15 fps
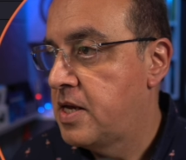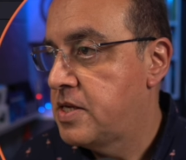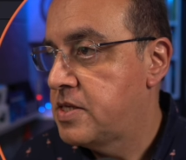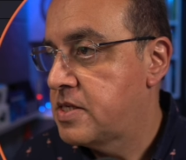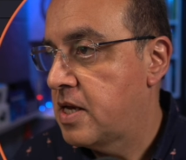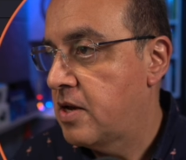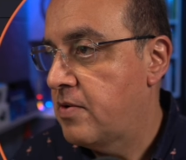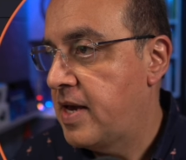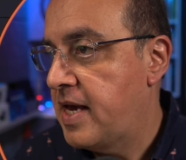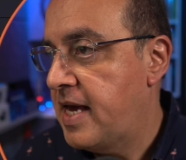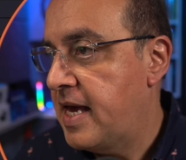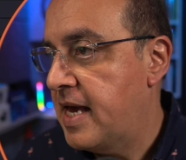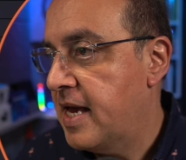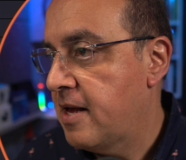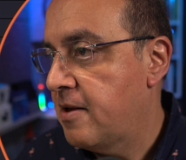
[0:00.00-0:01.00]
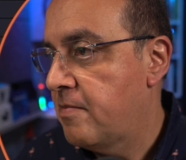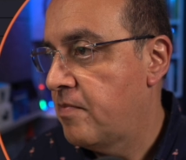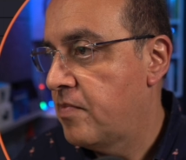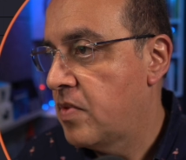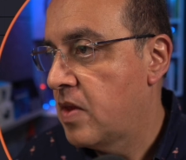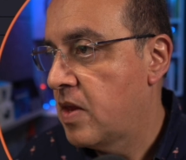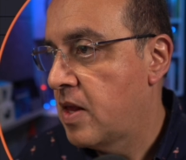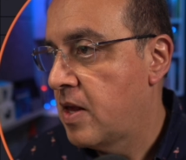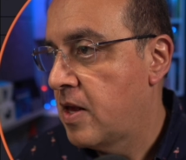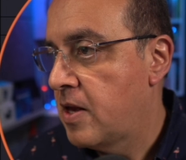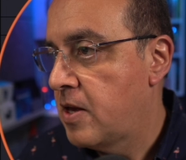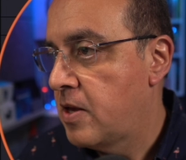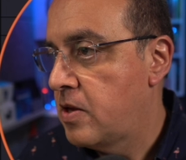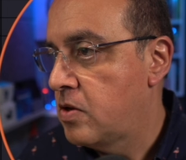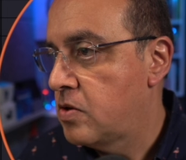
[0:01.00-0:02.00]
So here,
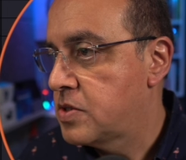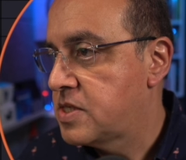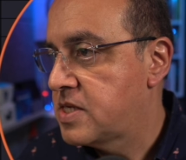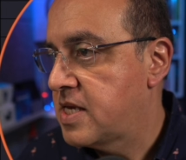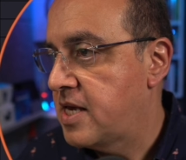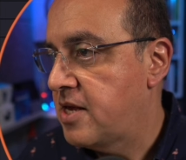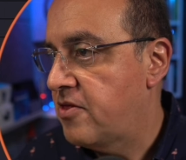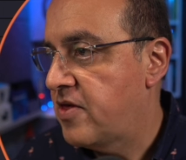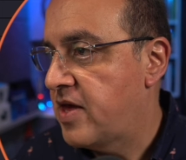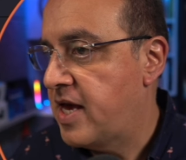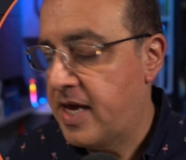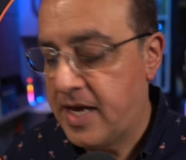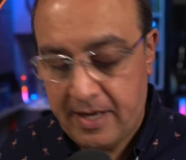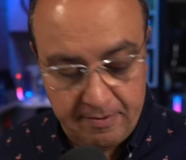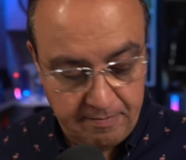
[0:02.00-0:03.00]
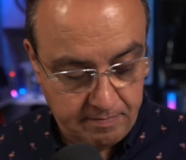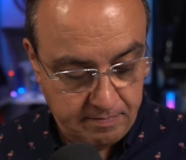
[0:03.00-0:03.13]
you'll see there,